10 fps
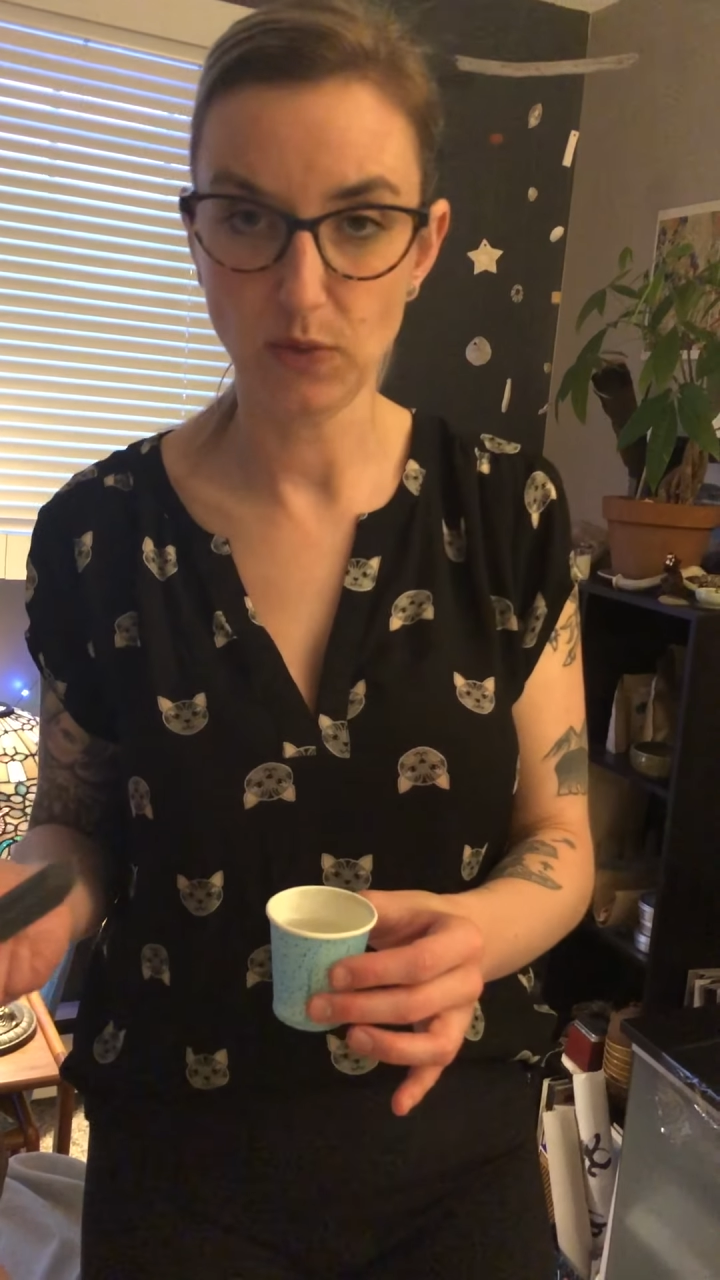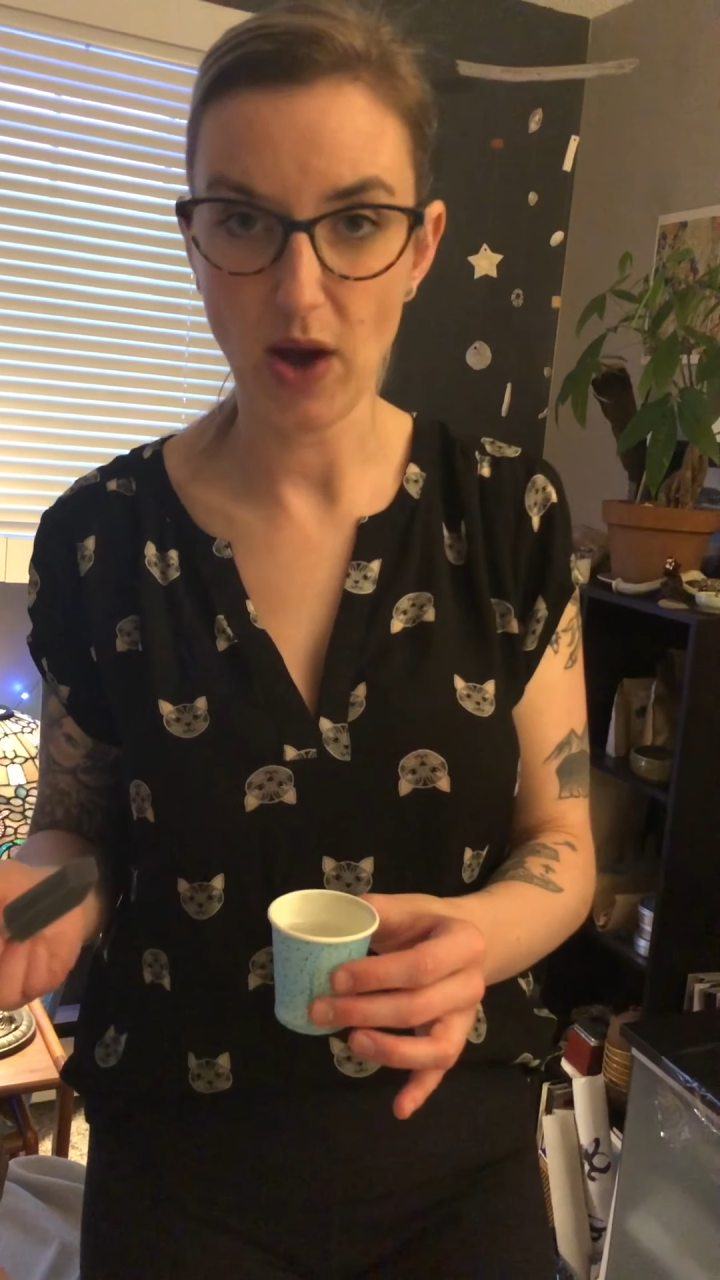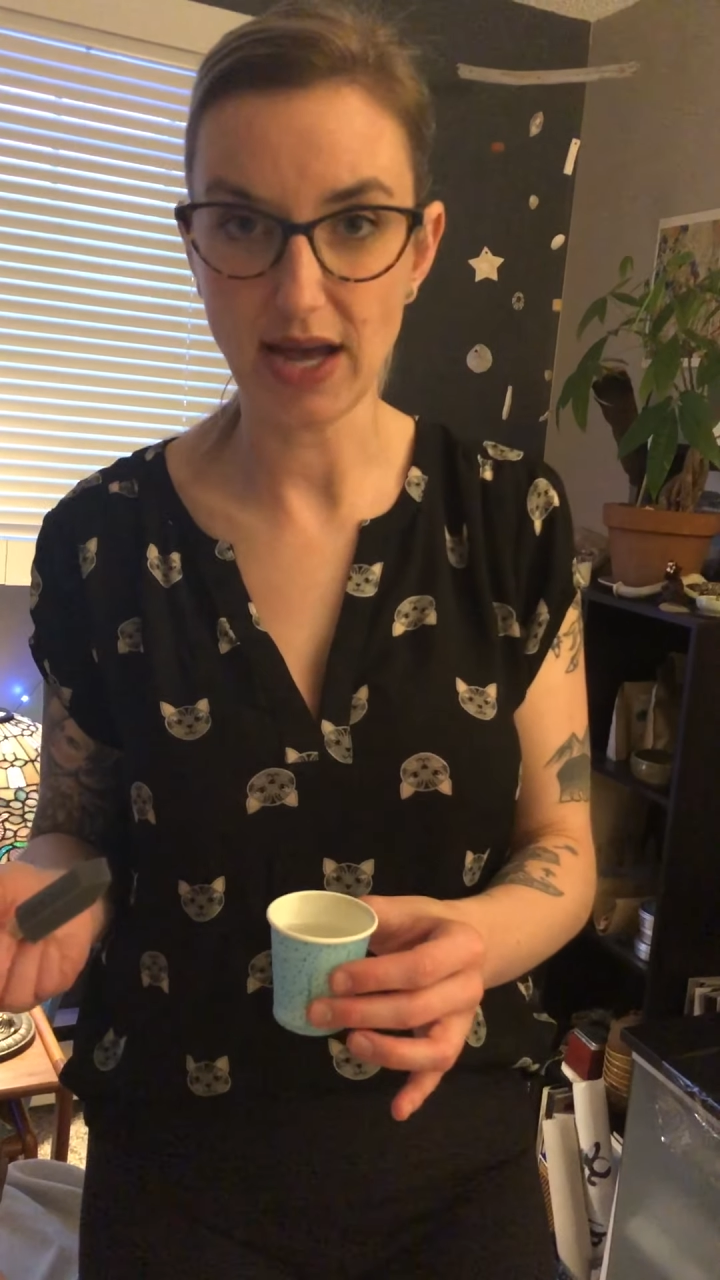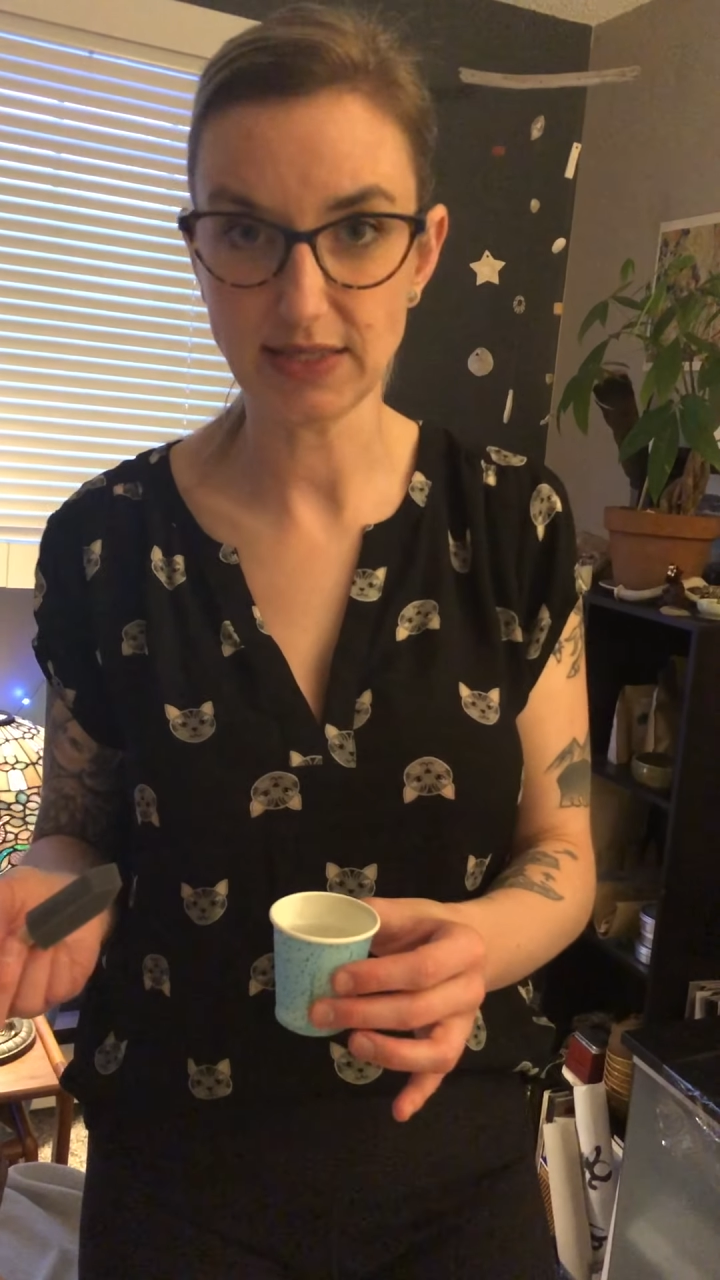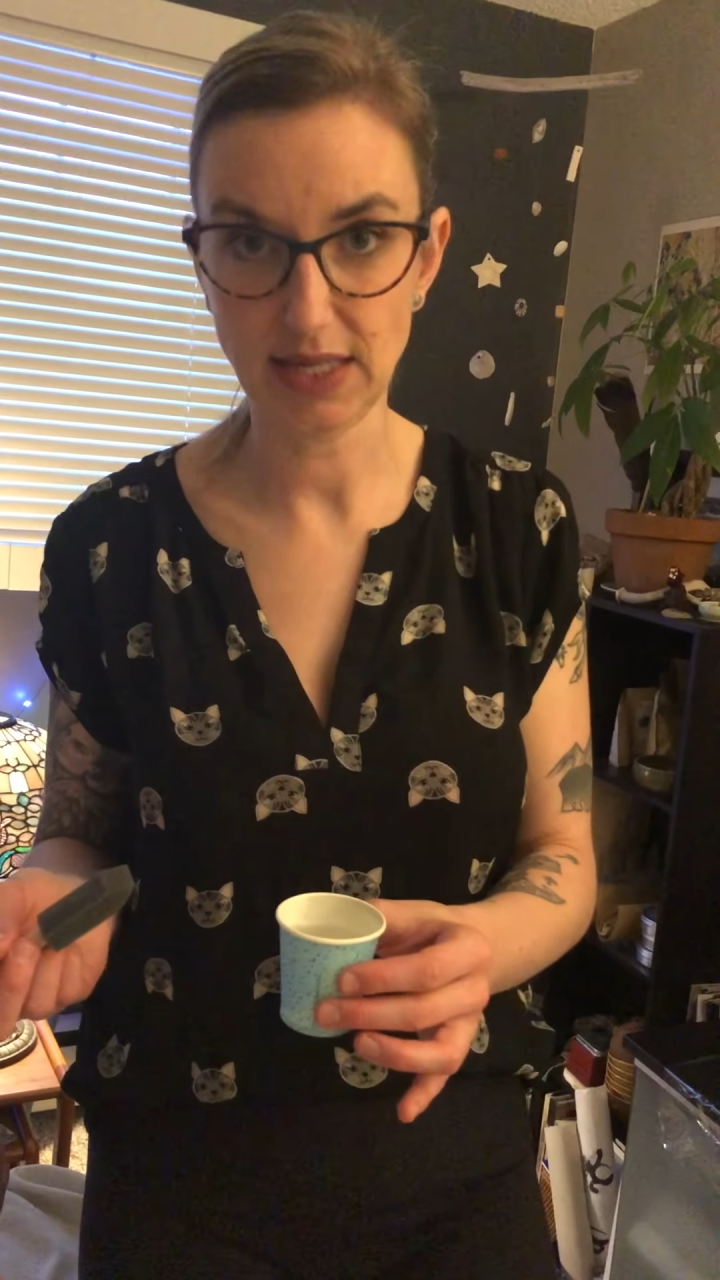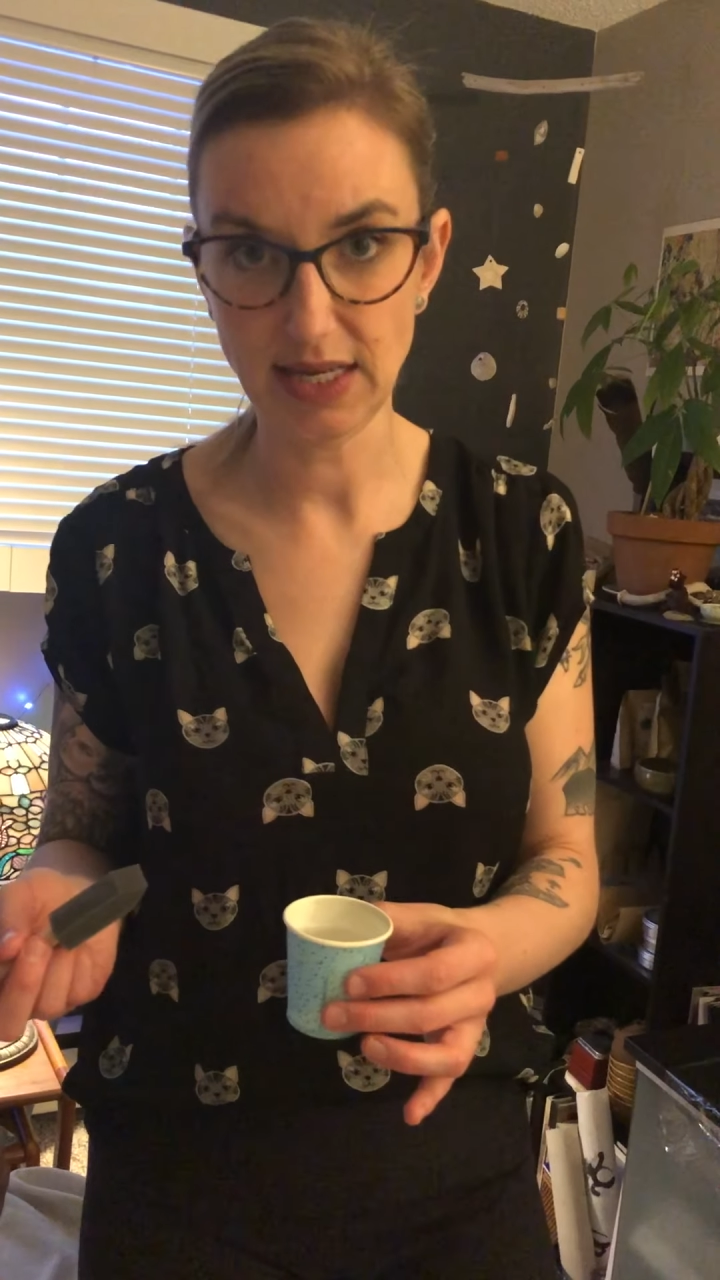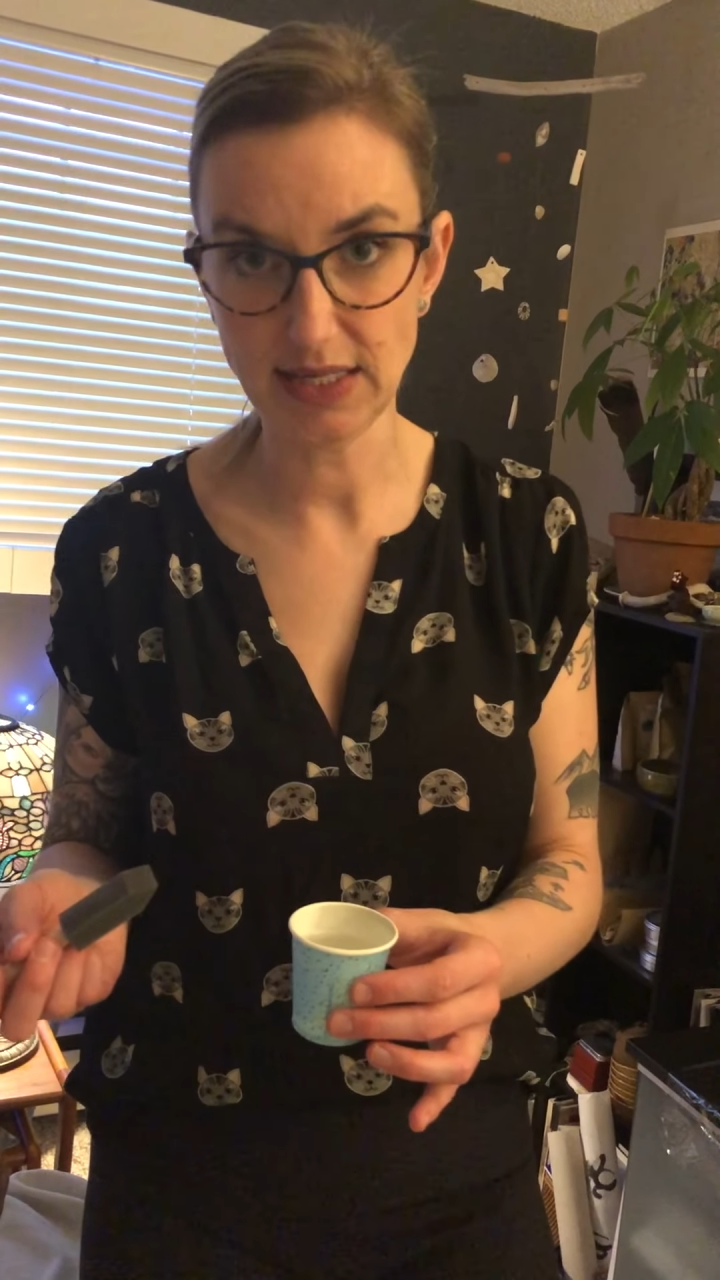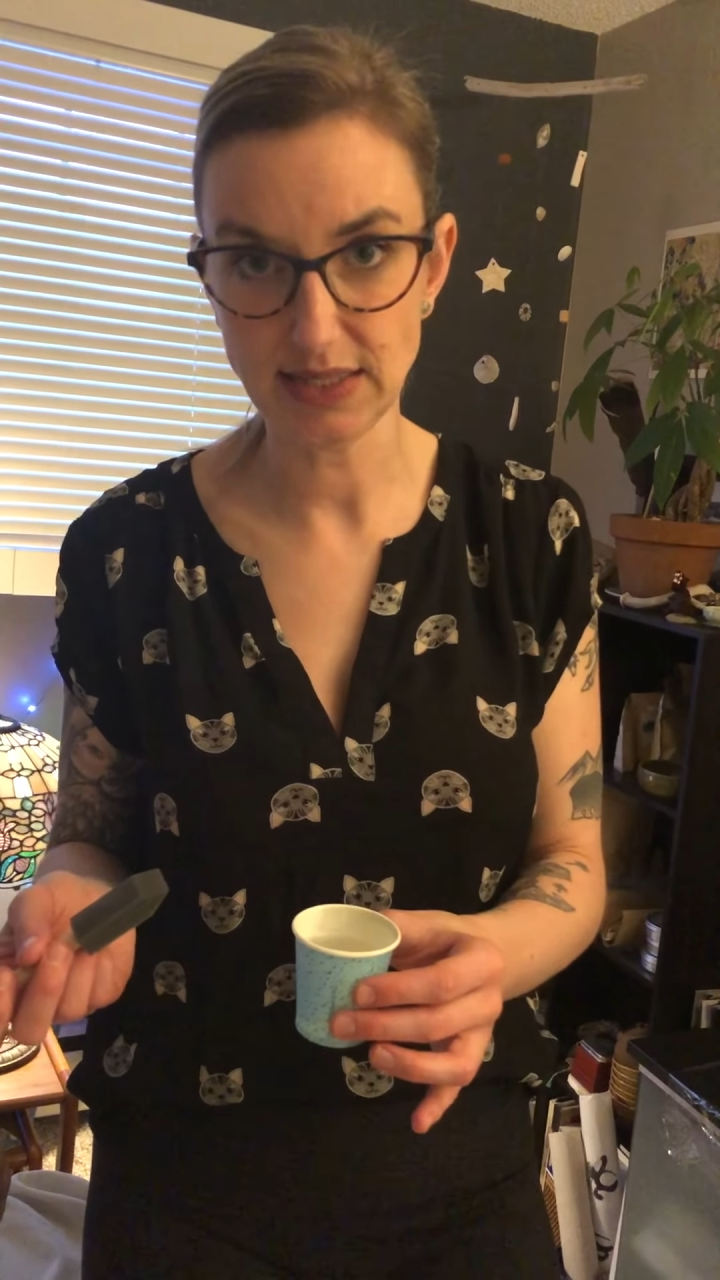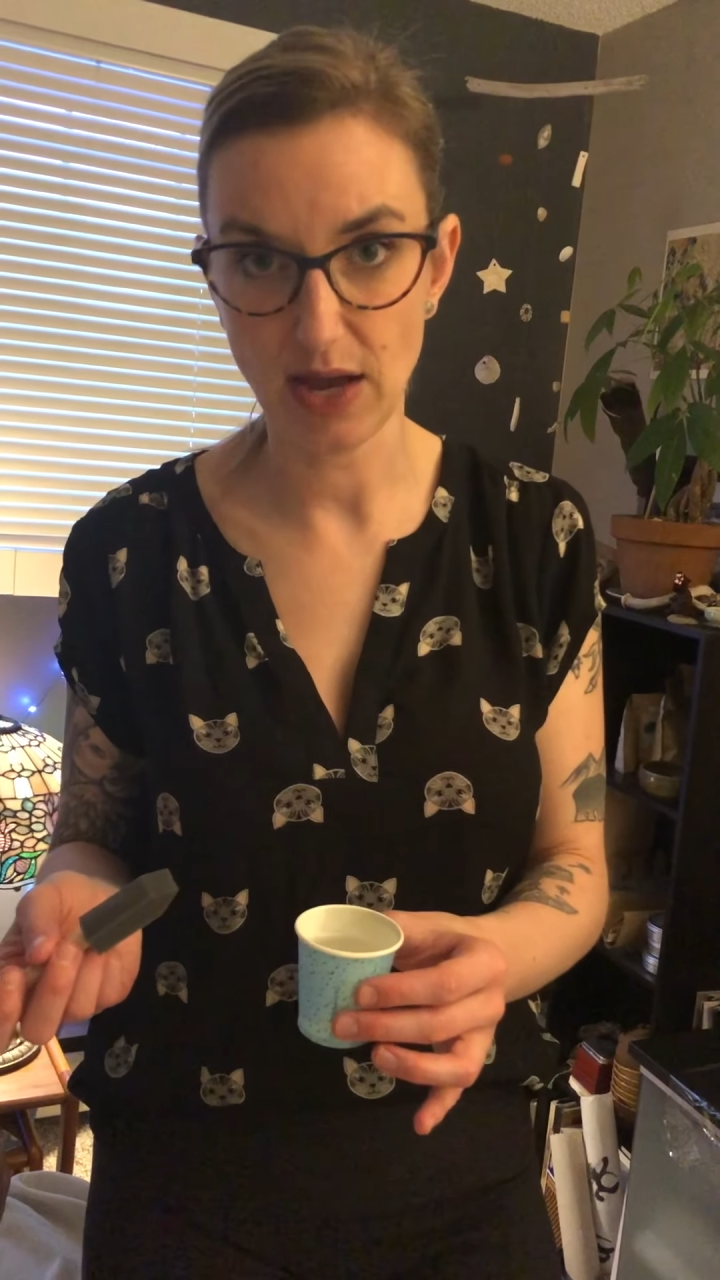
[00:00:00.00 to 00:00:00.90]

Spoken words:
wax is.